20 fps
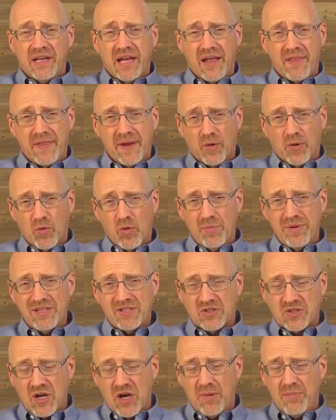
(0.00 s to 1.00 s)
and there will be
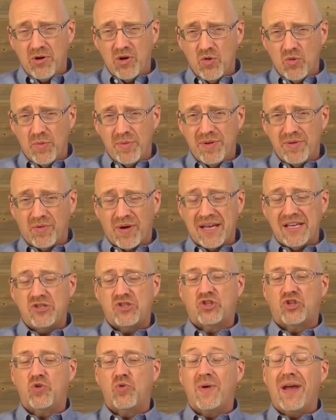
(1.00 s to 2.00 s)
some who will be
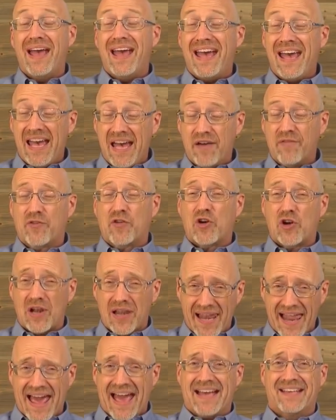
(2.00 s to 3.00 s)
raised to
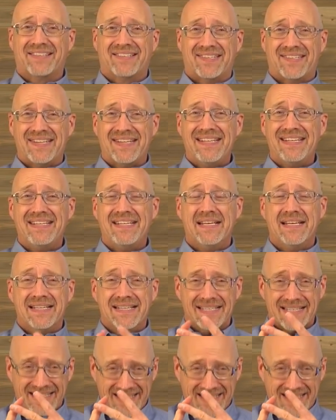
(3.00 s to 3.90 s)
everlasting